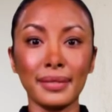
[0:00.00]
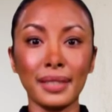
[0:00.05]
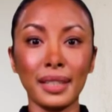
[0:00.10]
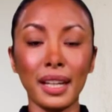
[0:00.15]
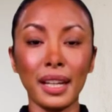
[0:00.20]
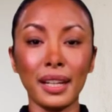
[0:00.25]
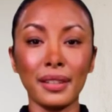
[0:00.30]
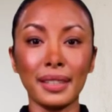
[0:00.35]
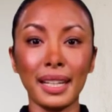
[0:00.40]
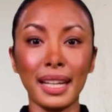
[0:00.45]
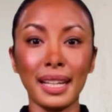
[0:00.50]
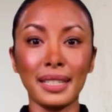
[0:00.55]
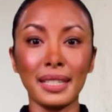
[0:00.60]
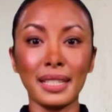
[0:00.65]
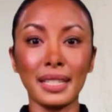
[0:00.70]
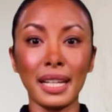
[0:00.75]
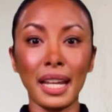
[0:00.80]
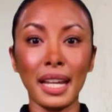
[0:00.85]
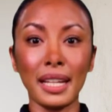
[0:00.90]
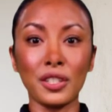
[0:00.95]
If they
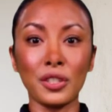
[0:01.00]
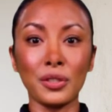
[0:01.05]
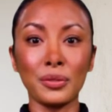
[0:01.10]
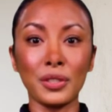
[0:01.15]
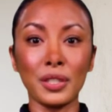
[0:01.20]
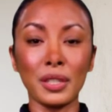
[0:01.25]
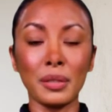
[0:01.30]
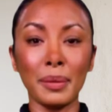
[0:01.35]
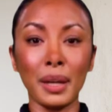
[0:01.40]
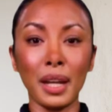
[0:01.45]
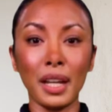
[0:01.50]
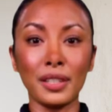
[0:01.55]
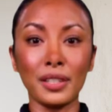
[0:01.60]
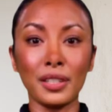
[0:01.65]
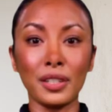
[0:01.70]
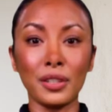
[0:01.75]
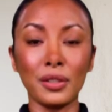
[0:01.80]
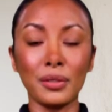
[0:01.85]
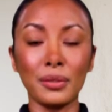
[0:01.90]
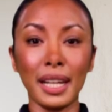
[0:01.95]
decide to respond
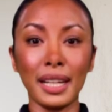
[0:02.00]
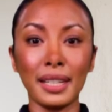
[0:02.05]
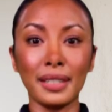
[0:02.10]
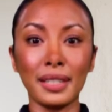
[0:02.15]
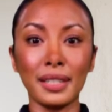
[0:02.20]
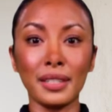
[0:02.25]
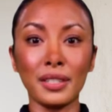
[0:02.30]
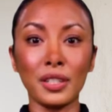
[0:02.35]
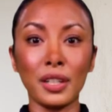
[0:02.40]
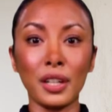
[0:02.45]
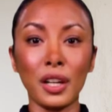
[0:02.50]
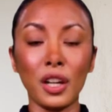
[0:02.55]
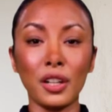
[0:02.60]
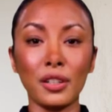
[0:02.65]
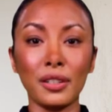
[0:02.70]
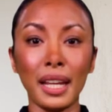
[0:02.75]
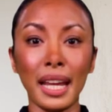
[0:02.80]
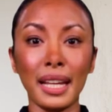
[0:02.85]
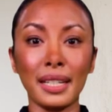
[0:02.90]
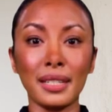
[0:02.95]
directly to the
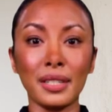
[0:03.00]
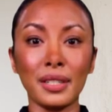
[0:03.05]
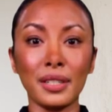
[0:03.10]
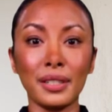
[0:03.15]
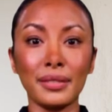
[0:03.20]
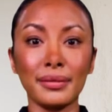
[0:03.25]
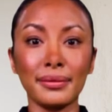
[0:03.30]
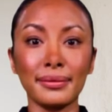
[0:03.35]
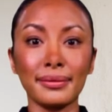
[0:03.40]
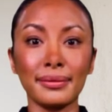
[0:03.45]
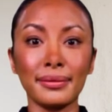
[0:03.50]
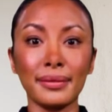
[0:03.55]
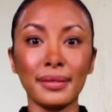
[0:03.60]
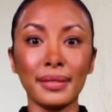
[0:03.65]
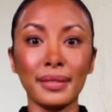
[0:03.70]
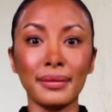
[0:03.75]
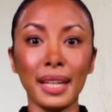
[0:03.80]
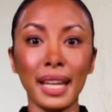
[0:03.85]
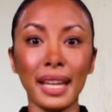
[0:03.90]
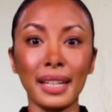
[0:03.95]
harasser,
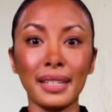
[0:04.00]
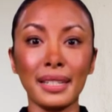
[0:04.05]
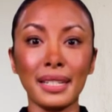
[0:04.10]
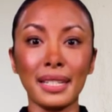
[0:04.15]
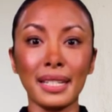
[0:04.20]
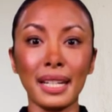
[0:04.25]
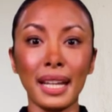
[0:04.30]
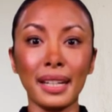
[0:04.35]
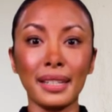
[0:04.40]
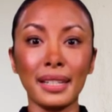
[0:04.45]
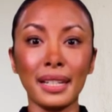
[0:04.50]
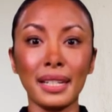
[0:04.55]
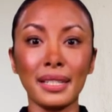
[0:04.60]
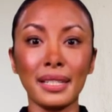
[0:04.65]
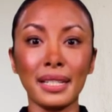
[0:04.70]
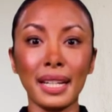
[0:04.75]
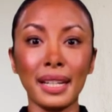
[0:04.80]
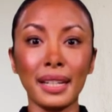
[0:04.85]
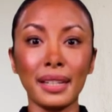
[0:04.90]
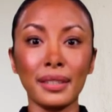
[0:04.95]
they can say things
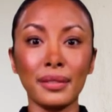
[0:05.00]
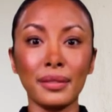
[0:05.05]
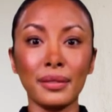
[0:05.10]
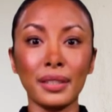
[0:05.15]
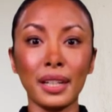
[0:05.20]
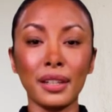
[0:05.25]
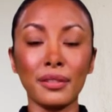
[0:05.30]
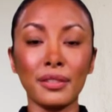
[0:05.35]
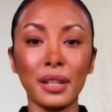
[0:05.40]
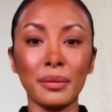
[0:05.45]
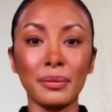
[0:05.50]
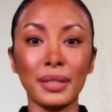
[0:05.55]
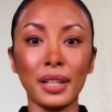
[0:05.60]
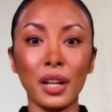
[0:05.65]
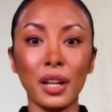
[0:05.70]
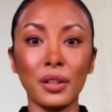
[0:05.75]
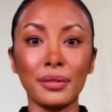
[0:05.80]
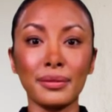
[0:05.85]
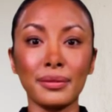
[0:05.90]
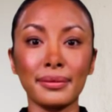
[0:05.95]
like, "Leave them
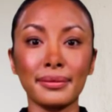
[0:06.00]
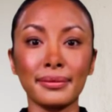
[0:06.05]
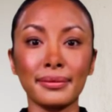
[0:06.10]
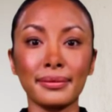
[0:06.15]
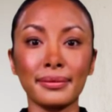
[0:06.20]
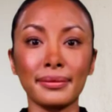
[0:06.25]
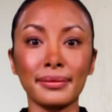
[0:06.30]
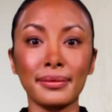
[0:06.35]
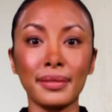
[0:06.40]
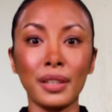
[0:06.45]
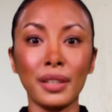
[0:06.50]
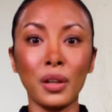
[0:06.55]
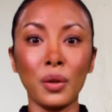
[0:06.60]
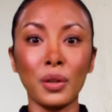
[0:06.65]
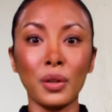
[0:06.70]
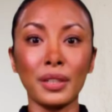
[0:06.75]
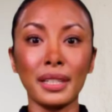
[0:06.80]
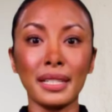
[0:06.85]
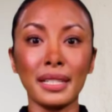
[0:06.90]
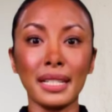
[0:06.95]
alone,"
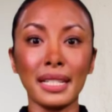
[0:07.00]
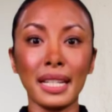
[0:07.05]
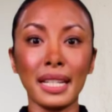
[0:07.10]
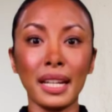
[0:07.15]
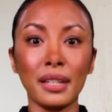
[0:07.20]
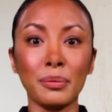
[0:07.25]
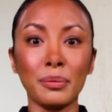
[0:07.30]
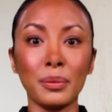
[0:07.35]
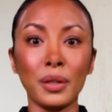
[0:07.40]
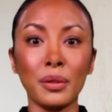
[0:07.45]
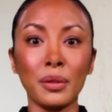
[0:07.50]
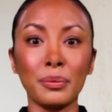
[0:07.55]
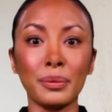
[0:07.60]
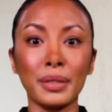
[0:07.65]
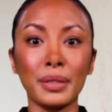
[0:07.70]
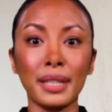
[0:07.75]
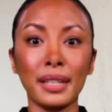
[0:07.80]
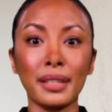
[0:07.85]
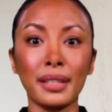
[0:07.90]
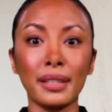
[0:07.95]
or "This is
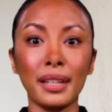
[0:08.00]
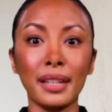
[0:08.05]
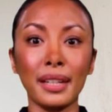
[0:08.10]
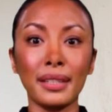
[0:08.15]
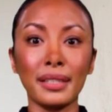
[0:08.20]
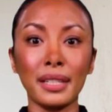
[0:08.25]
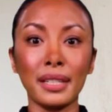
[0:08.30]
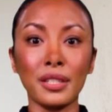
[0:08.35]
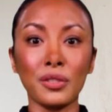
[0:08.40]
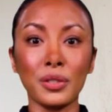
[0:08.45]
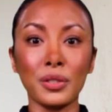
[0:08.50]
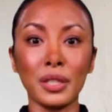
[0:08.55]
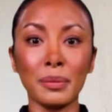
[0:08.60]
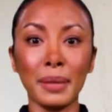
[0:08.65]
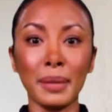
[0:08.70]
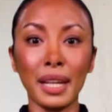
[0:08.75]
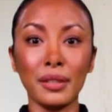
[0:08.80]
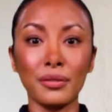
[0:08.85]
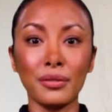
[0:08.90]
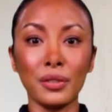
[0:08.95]
inappropriate,
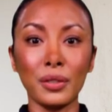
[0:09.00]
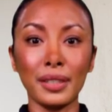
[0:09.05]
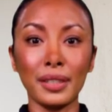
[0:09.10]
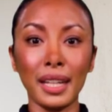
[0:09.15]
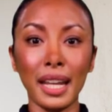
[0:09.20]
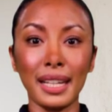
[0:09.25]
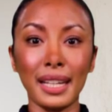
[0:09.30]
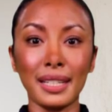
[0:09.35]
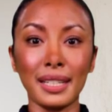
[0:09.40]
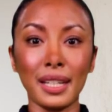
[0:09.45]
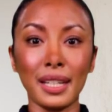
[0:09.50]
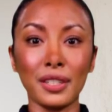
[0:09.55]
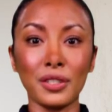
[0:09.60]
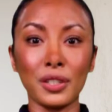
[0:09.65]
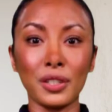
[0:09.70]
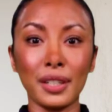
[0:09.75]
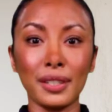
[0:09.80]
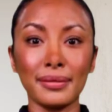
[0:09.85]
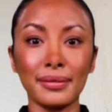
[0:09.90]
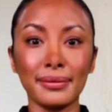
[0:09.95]
disrespectful,"
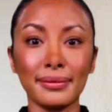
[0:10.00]
etc.